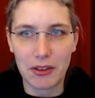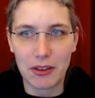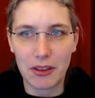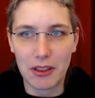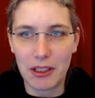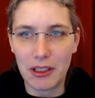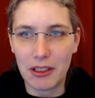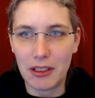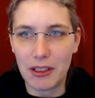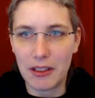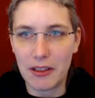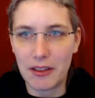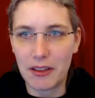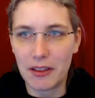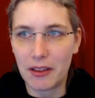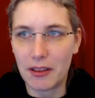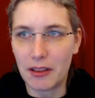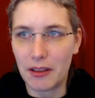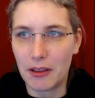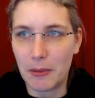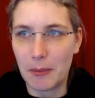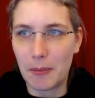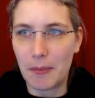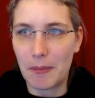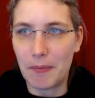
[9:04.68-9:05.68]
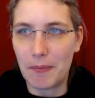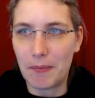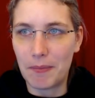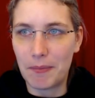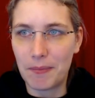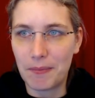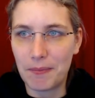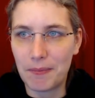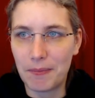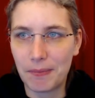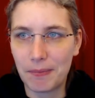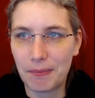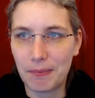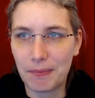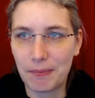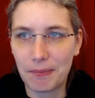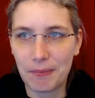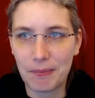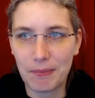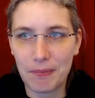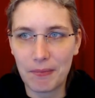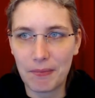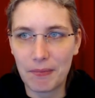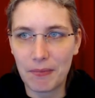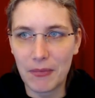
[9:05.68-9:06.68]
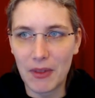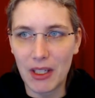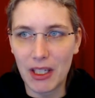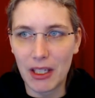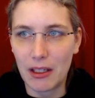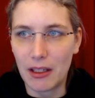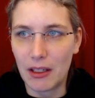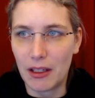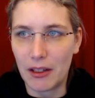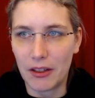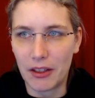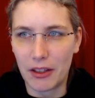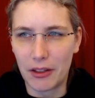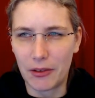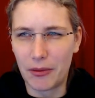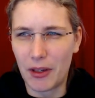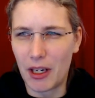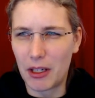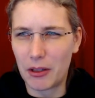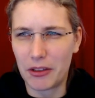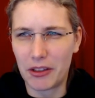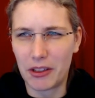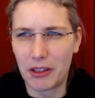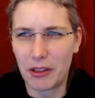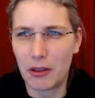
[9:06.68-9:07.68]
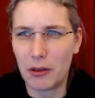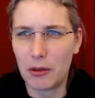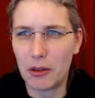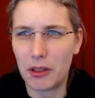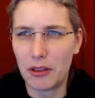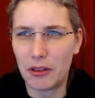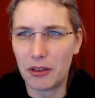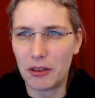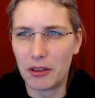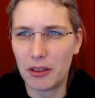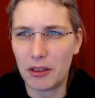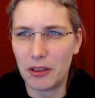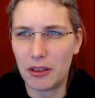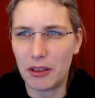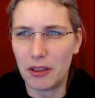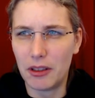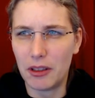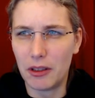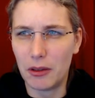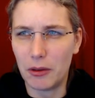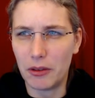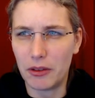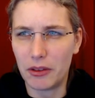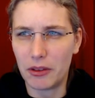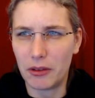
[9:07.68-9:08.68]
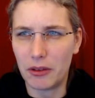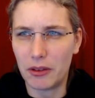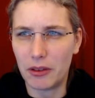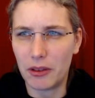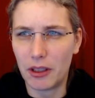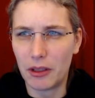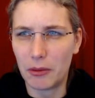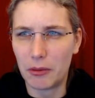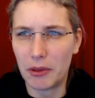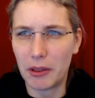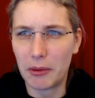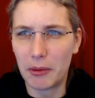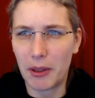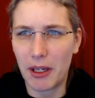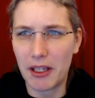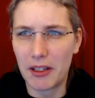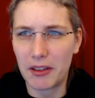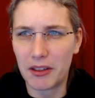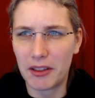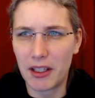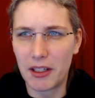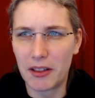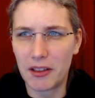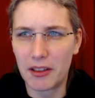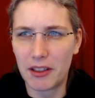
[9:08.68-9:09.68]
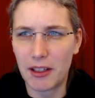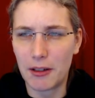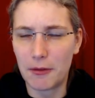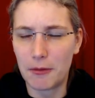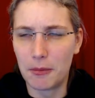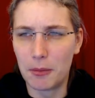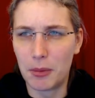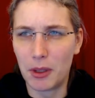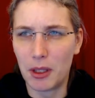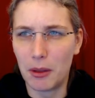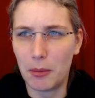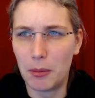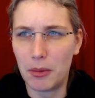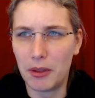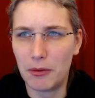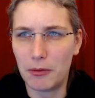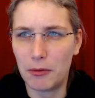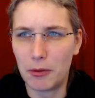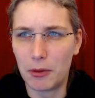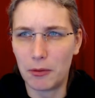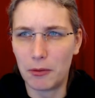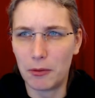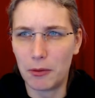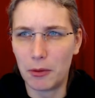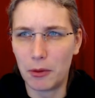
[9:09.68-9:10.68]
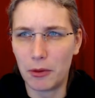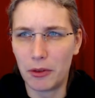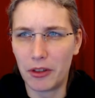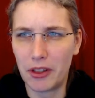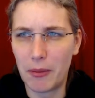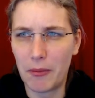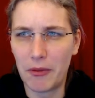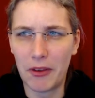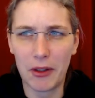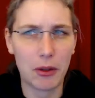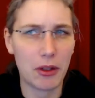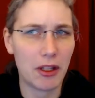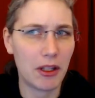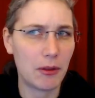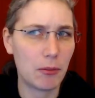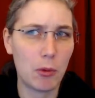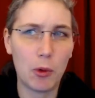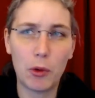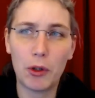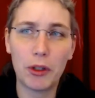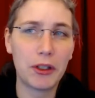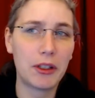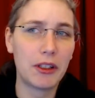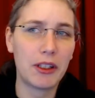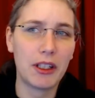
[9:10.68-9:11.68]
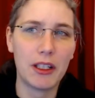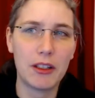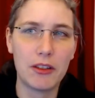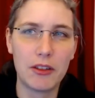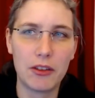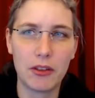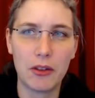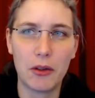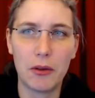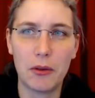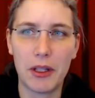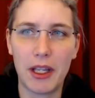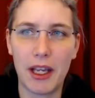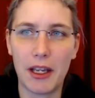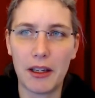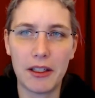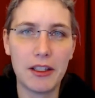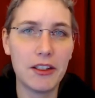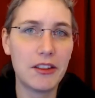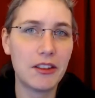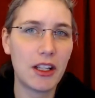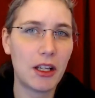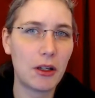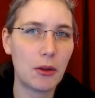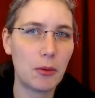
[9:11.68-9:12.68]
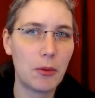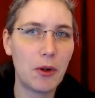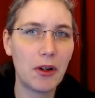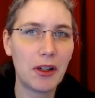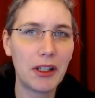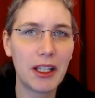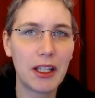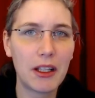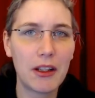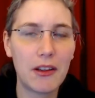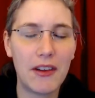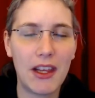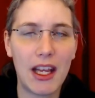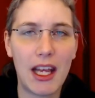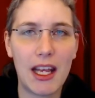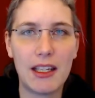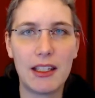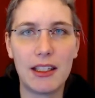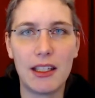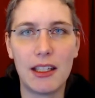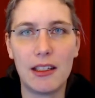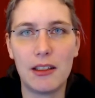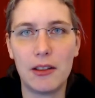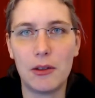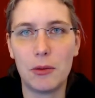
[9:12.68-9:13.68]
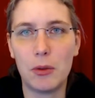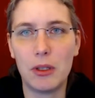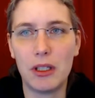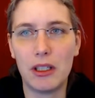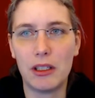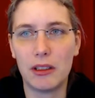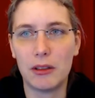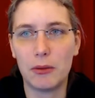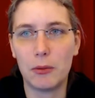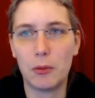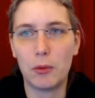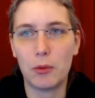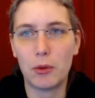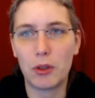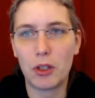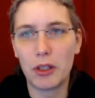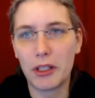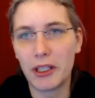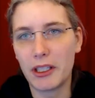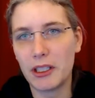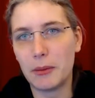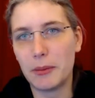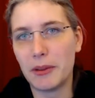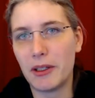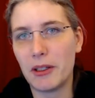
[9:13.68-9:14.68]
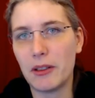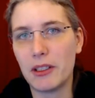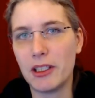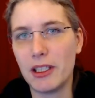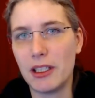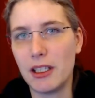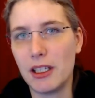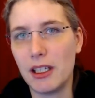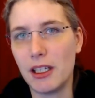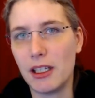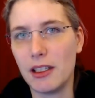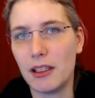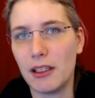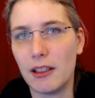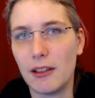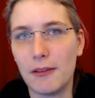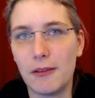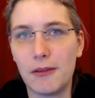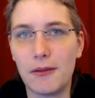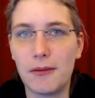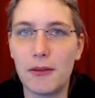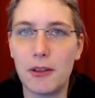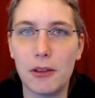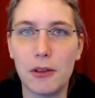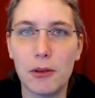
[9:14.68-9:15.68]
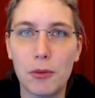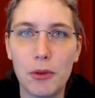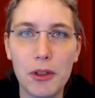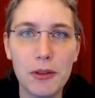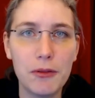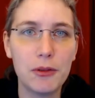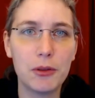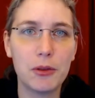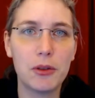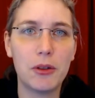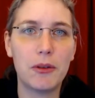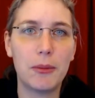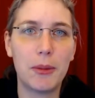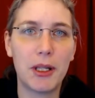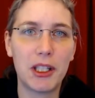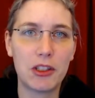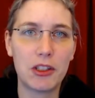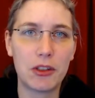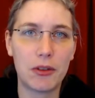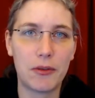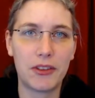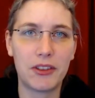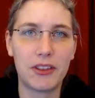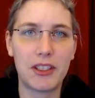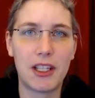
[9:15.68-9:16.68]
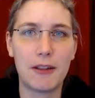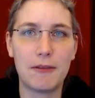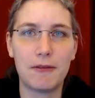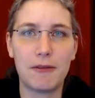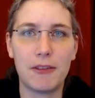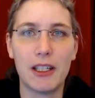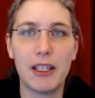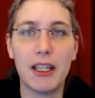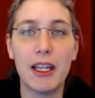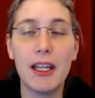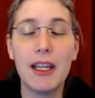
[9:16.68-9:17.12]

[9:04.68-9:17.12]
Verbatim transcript: he needs, um, as, as, far as I know, he's, he also requires that stuff a bit, a bit, for, for something at work. And so, yeah, he started working on that and we're talking about it and I've uh, reviewed a bunch of stuff. And